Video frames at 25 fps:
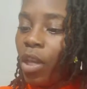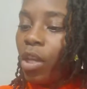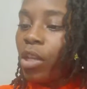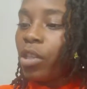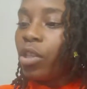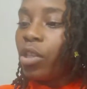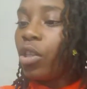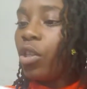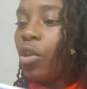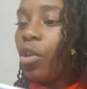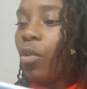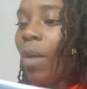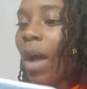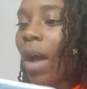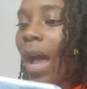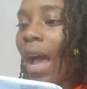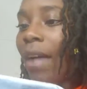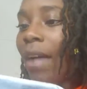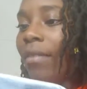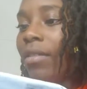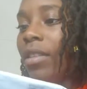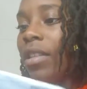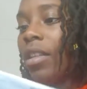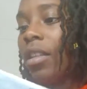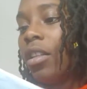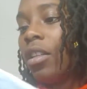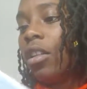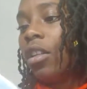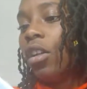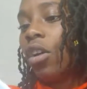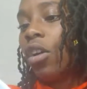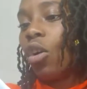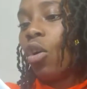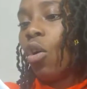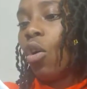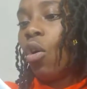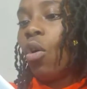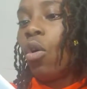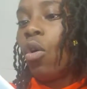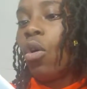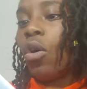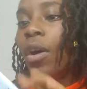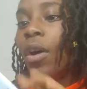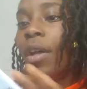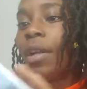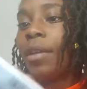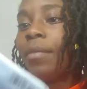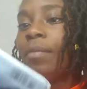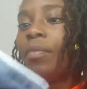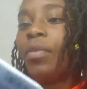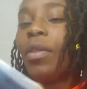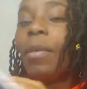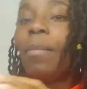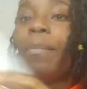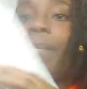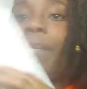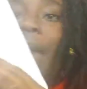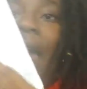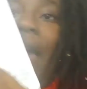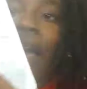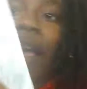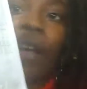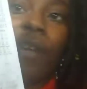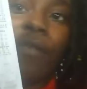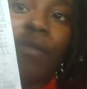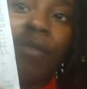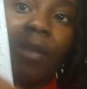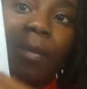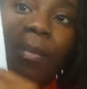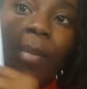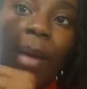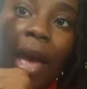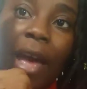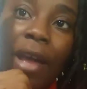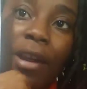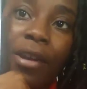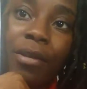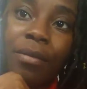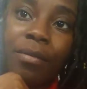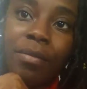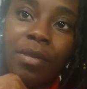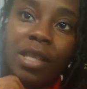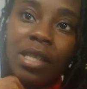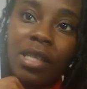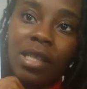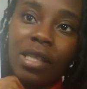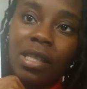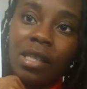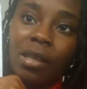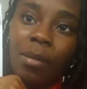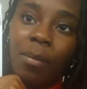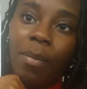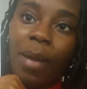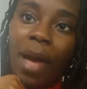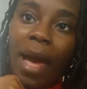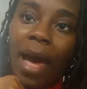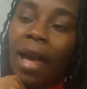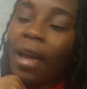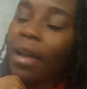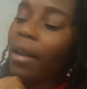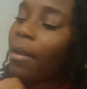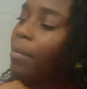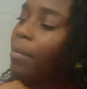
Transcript: So you will have to look on the back of the pattern. This is the back.